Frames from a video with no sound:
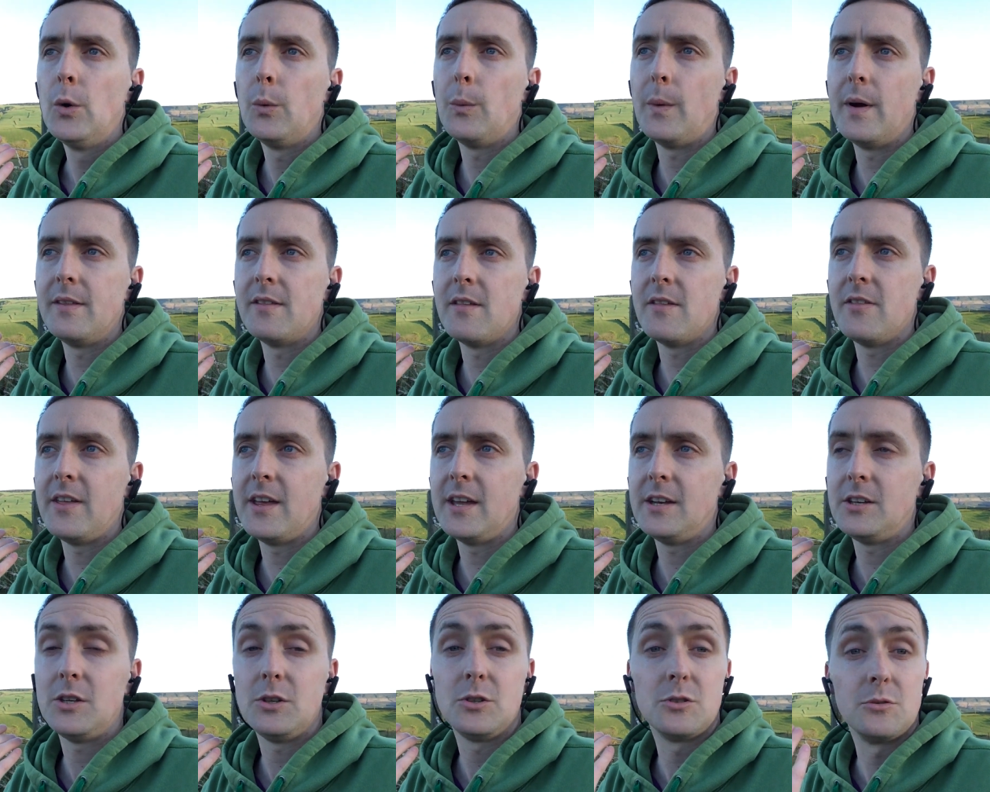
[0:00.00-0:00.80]
whether
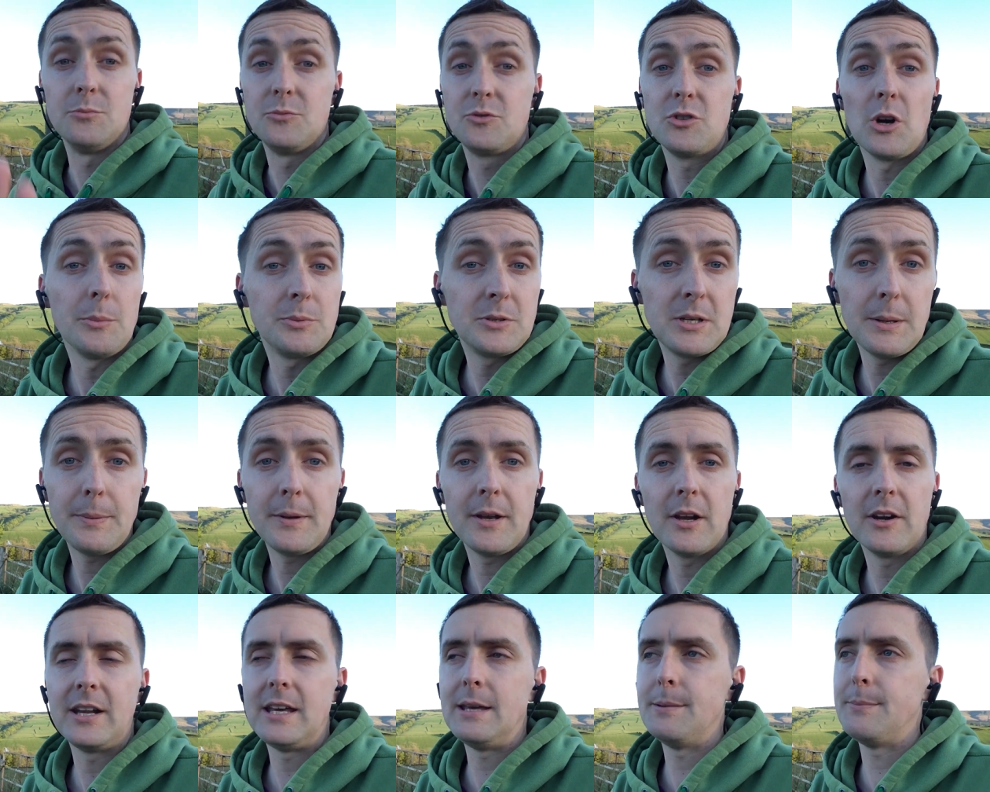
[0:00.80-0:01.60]
they do some drop
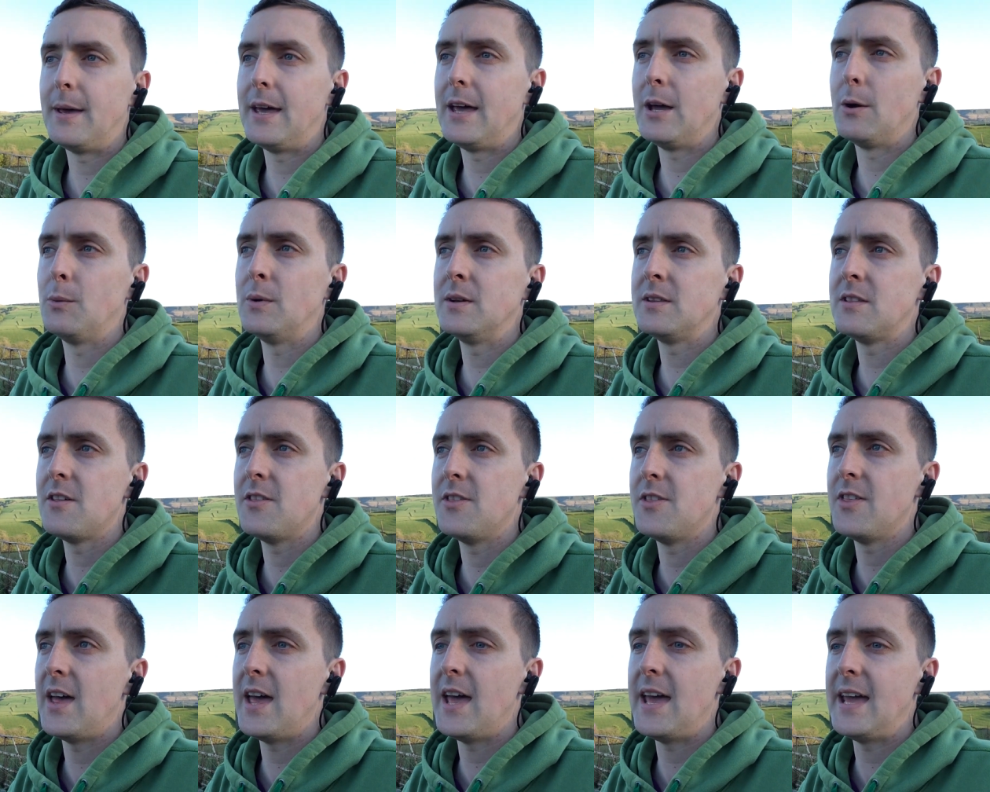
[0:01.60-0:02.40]
shipping on eBay, whether
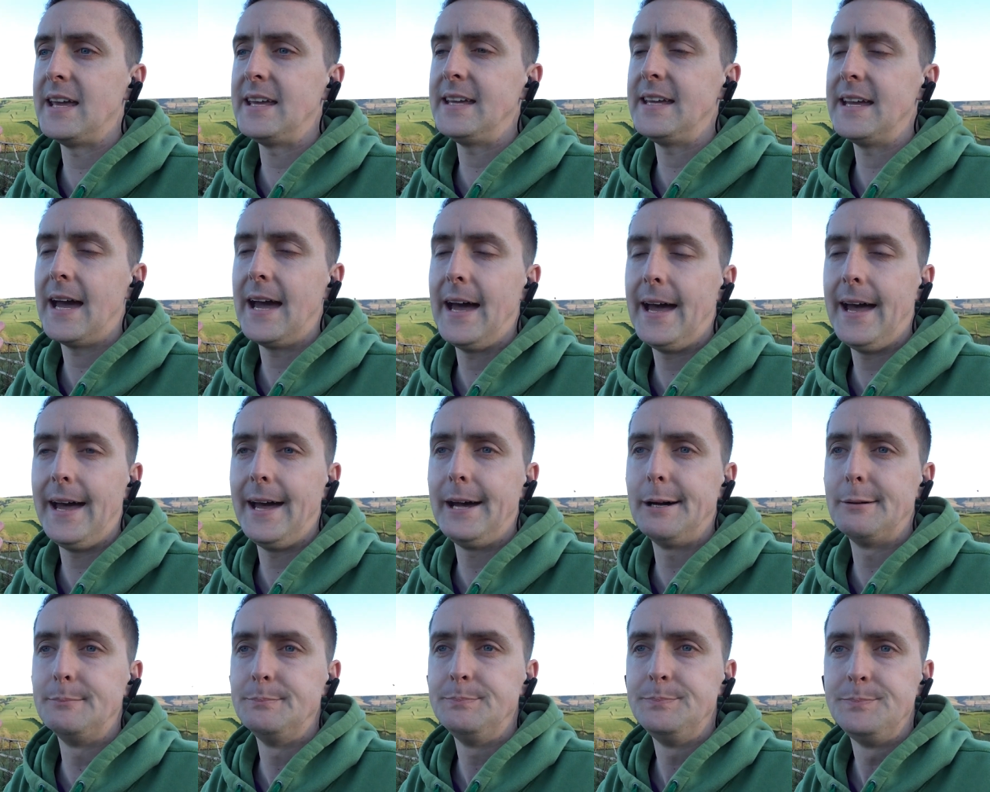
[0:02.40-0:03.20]
they
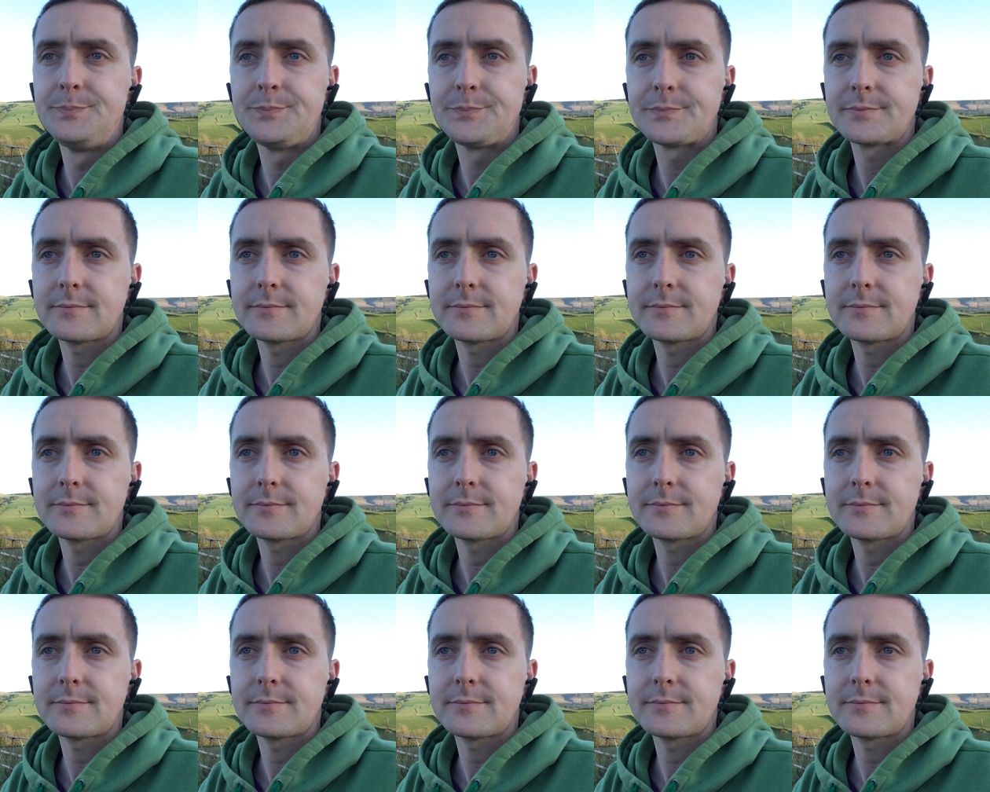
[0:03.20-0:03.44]
um,